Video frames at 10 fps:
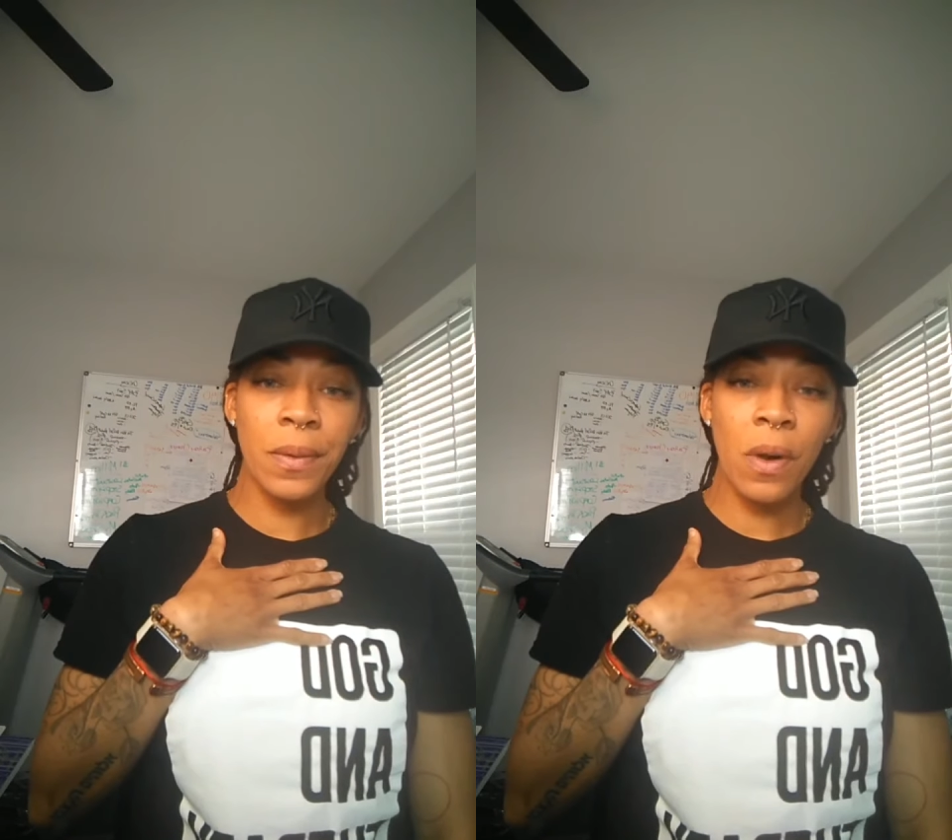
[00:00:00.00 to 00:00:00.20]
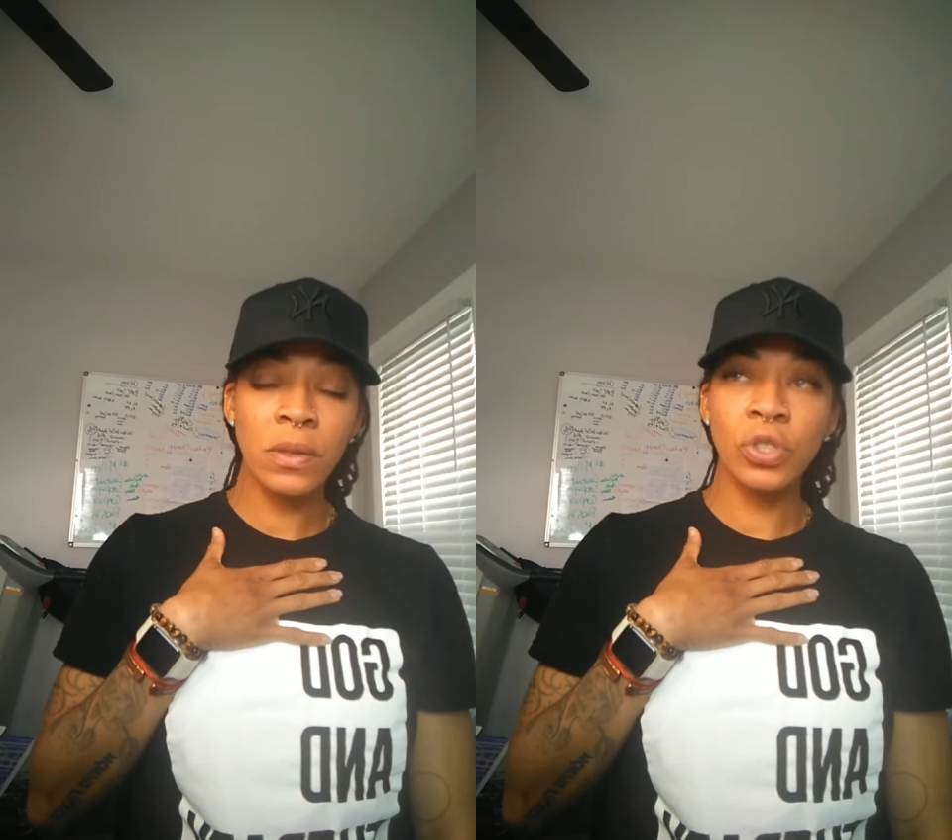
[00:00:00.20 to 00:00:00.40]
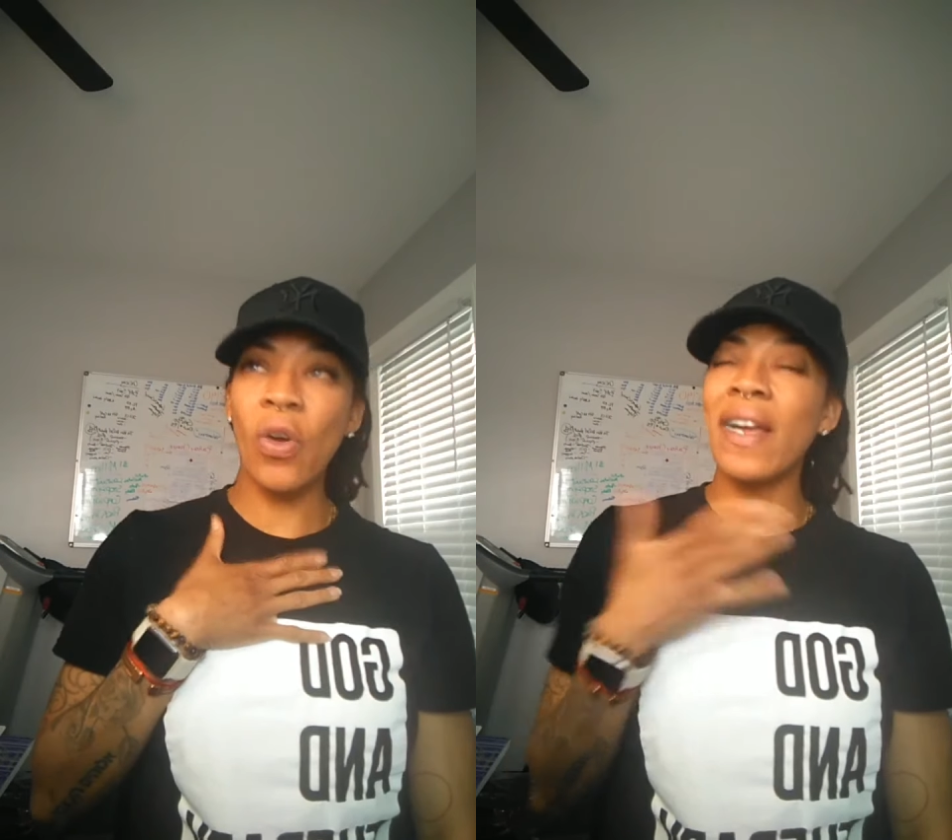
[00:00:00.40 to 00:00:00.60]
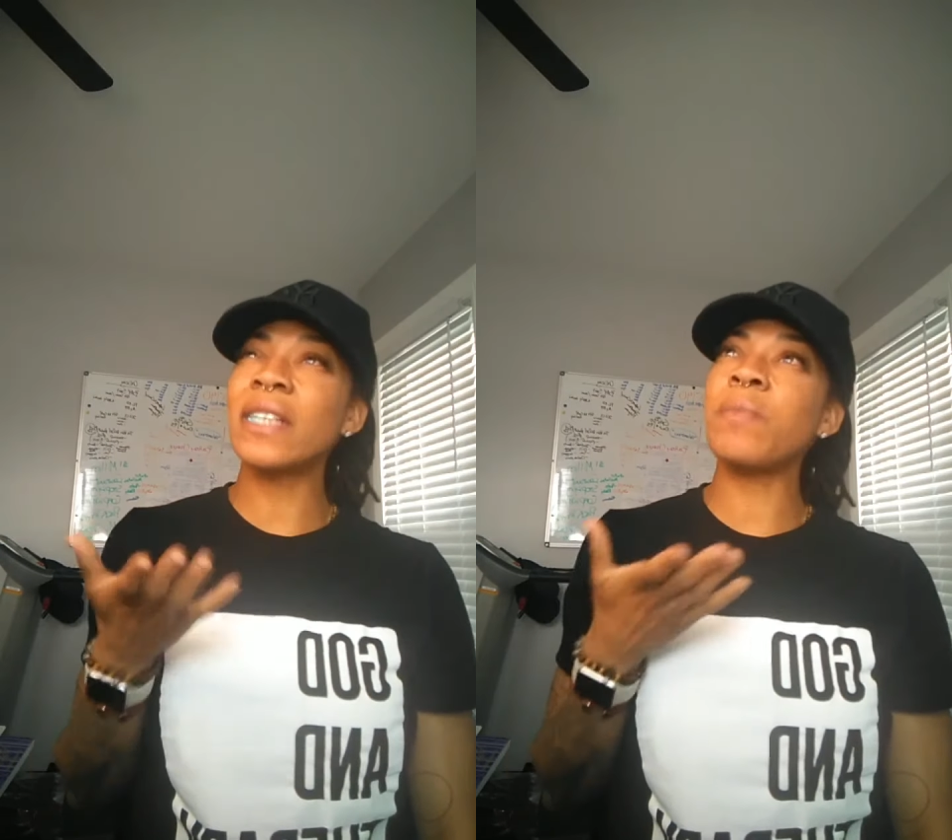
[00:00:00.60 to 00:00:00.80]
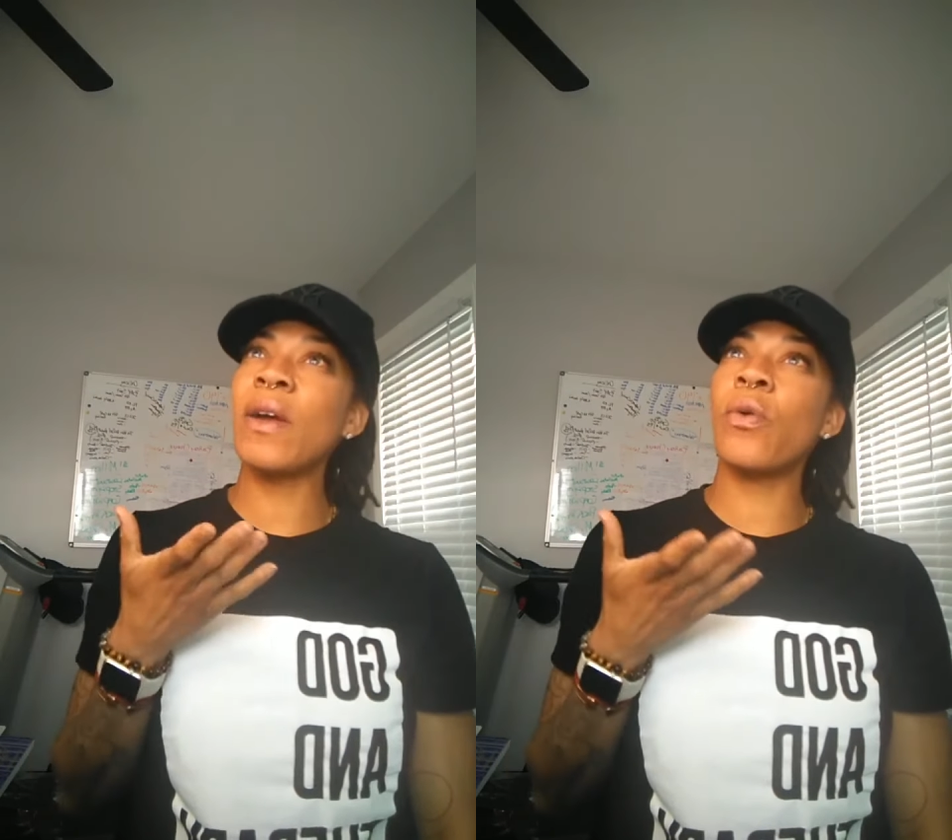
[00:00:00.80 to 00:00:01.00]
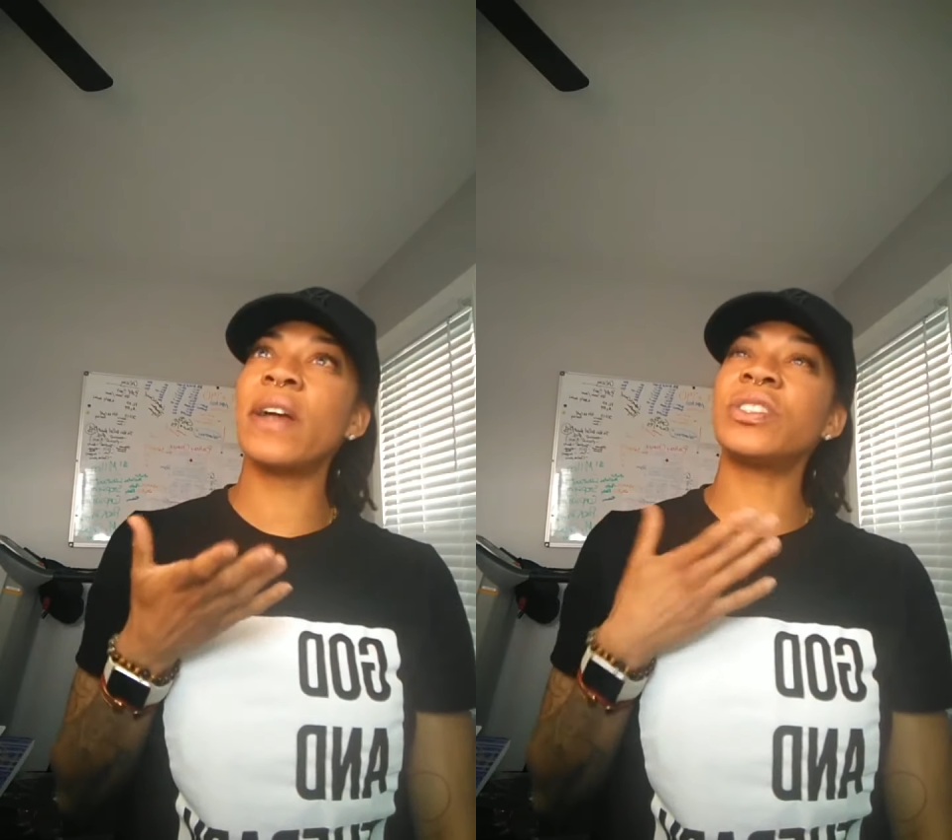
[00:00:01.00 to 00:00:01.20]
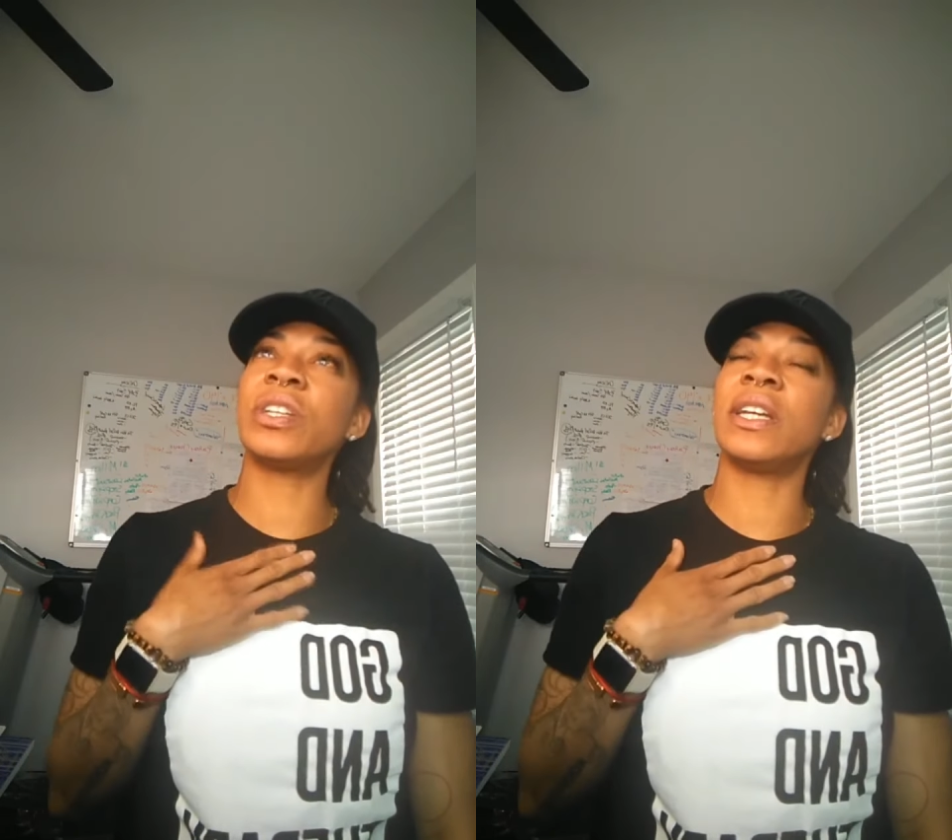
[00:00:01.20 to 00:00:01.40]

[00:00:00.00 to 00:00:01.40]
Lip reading: So I guess my question